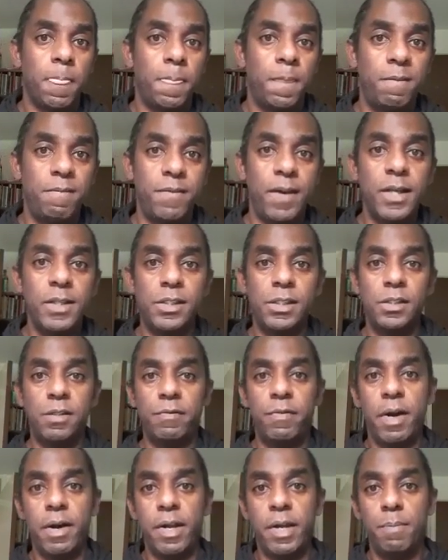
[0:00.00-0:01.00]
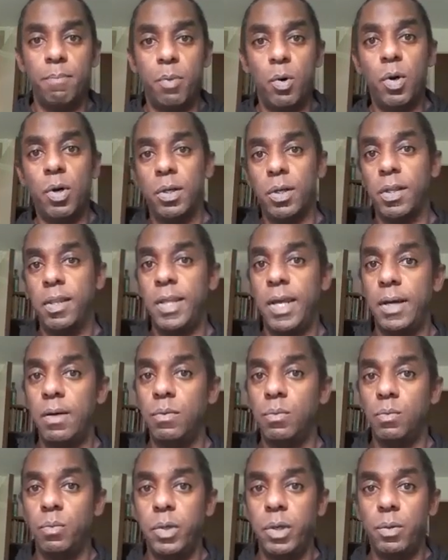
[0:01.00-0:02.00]
the face is a very important
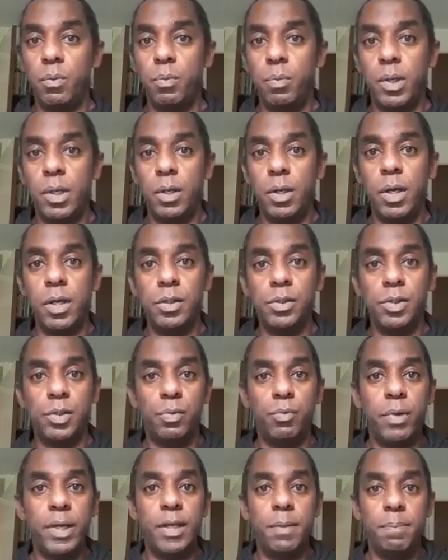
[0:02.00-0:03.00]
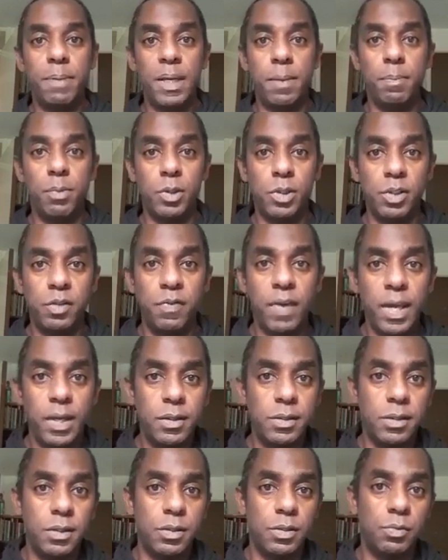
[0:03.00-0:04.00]
thing. We learn to read people's
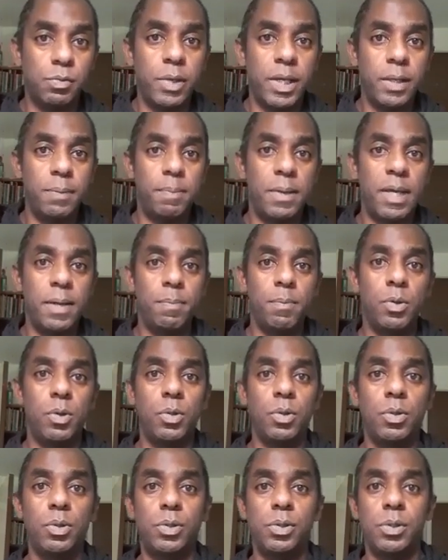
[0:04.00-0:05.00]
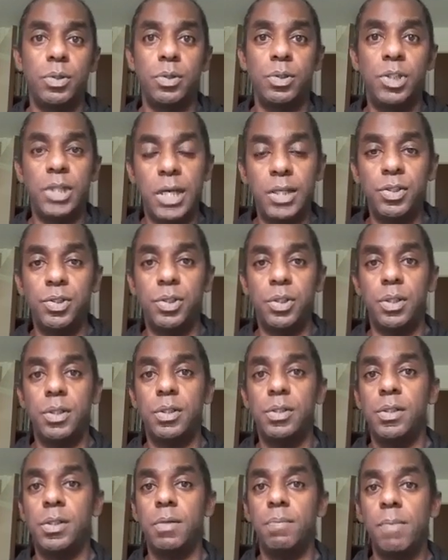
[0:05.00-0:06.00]
faces, read people's
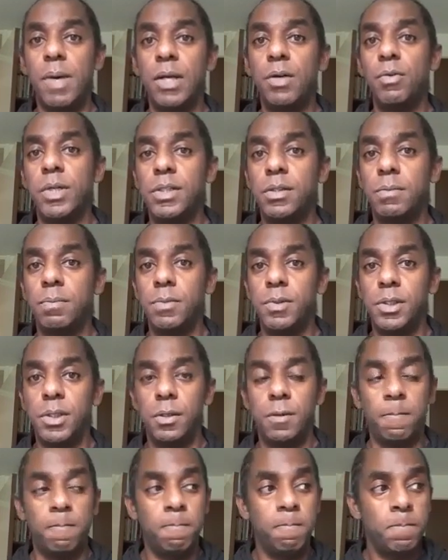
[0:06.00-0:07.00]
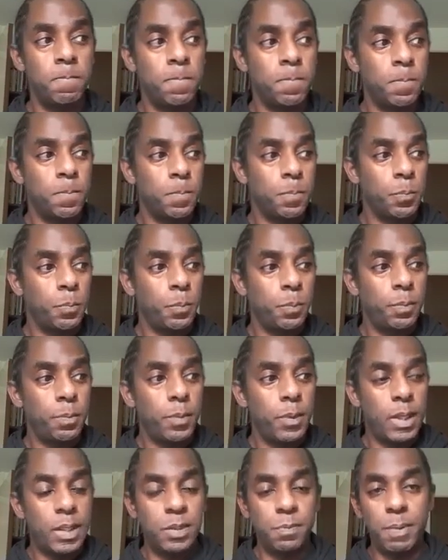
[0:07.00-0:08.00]
gestures and mannerisms, and
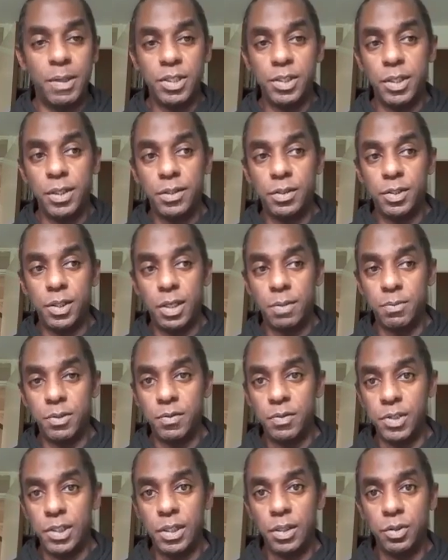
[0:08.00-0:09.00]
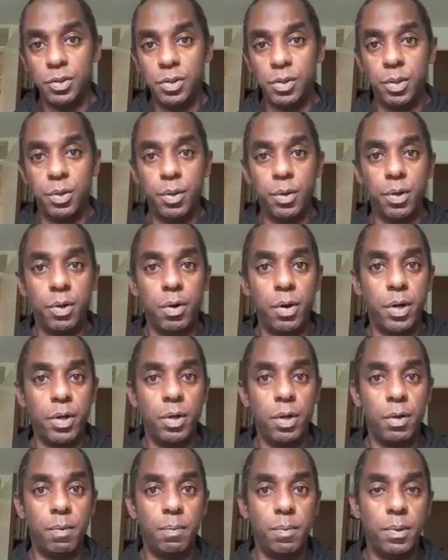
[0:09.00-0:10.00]
especially in terms of children who are growing
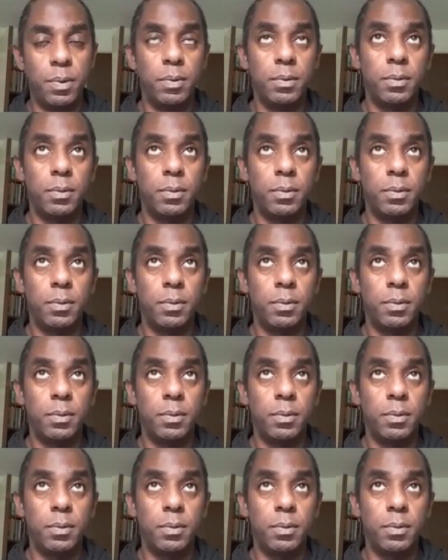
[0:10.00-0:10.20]
up,